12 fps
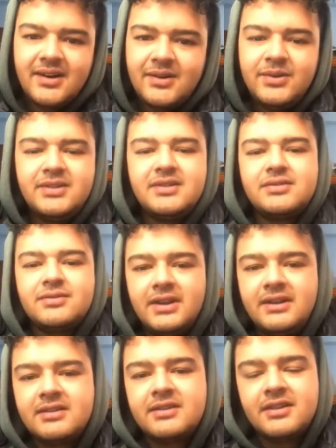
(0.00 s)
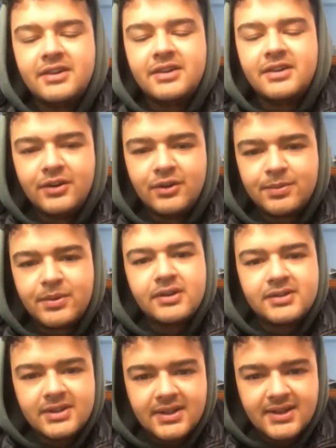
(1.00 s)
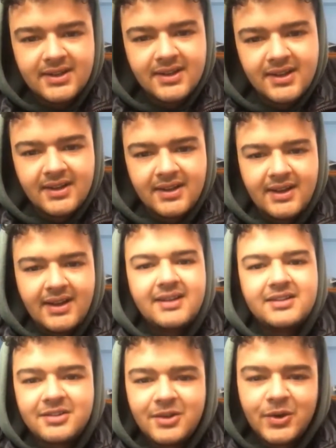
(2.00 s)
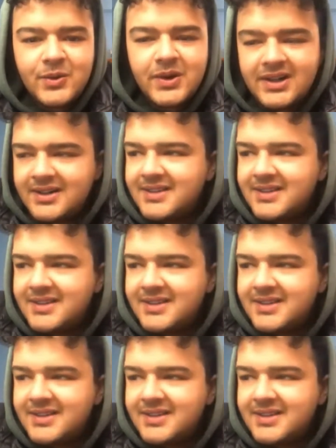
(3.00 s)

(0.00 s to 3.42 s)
We just released a new project, and it's doing well.